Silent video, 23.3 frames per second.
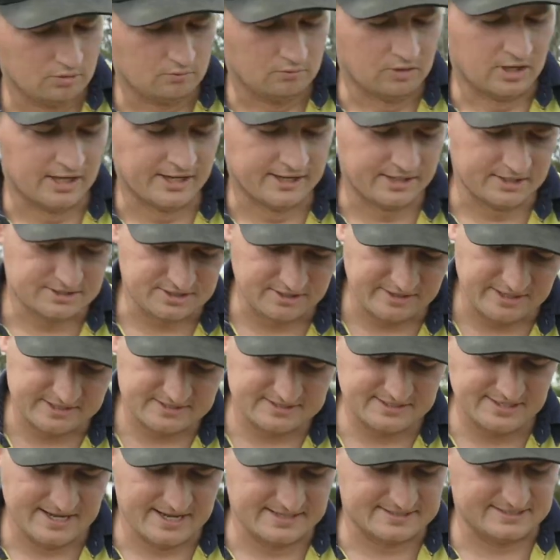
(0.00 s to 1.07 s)
Righto, so that's
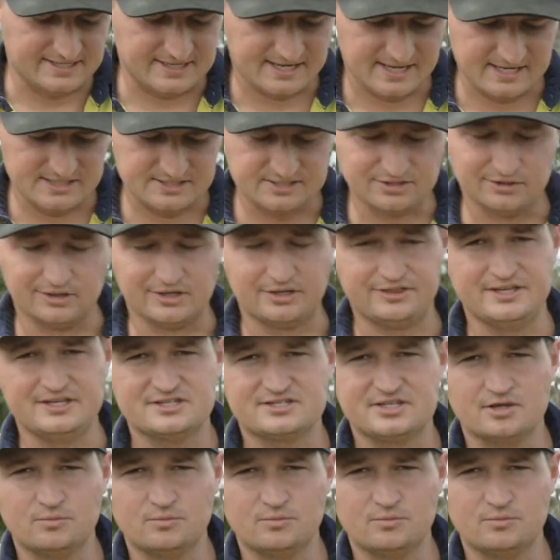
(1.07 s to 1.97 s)
the RTK side of things.